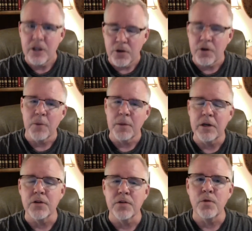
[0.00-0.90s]
You'll come
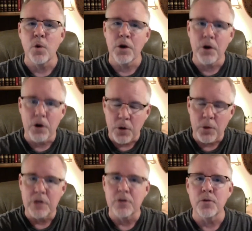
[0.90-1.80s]
into the foyer, go
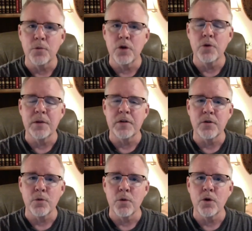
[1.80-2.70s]
into the room as a
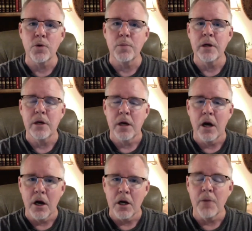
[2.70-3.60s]
group,
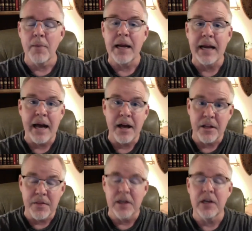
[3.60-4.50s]
come back out,
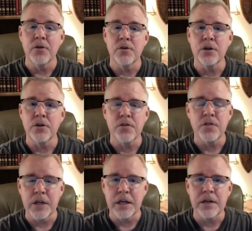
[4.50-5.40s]
and then go to your
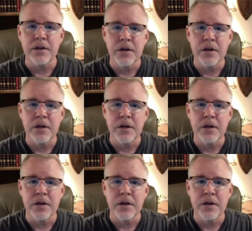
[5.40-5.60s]
seat